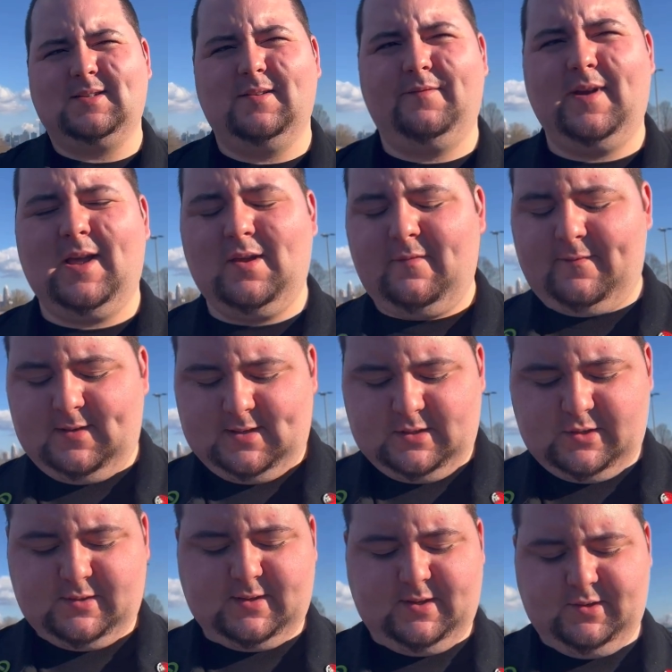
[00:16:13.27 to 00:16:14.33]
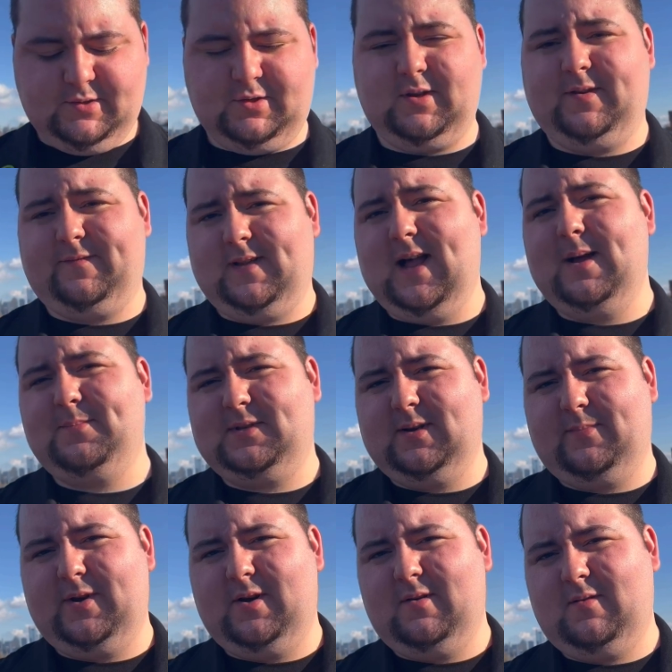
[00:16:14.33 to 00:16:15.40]
the value villages are usually flops
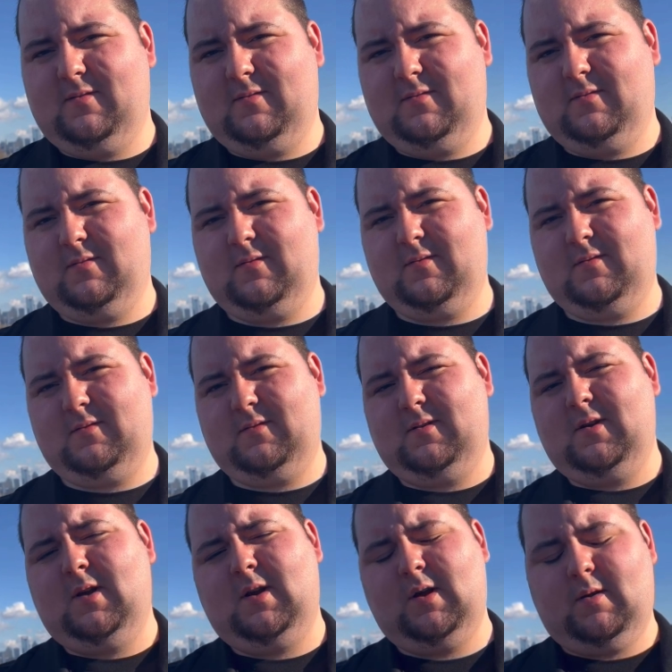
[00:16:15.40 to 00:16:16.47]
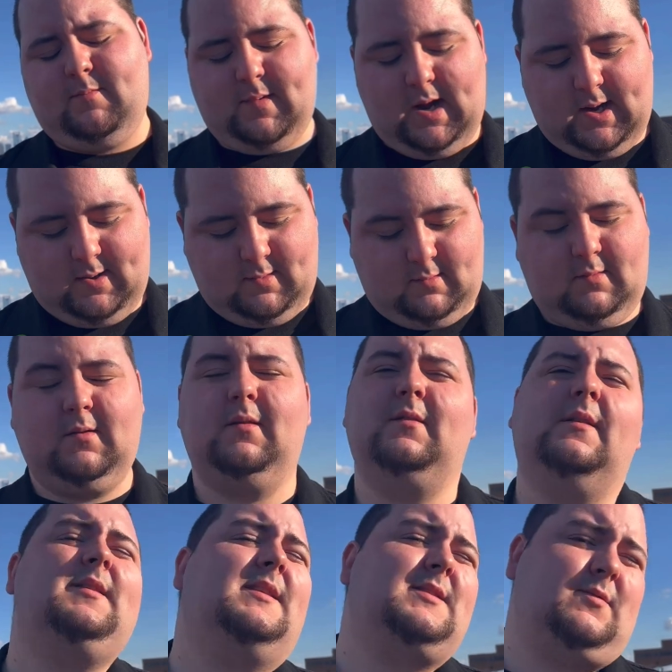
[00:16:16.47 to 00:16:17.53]
here. Yeah. But
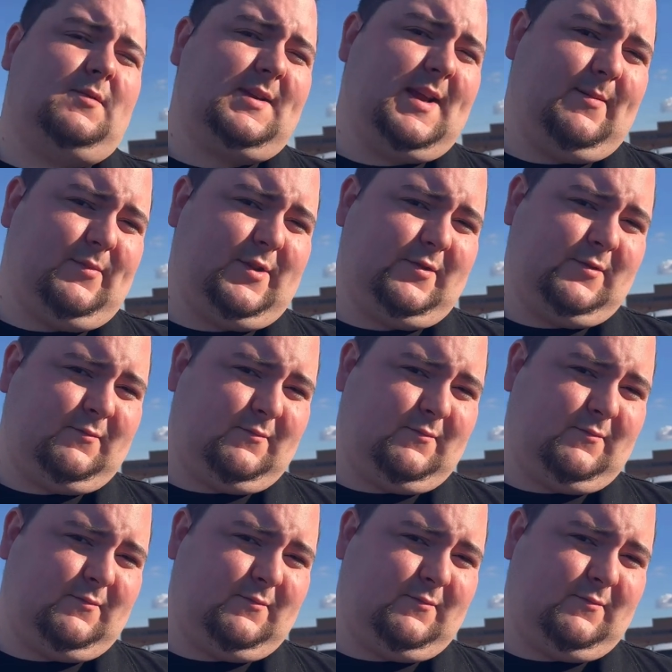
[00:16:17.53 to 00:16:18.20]
this one came through.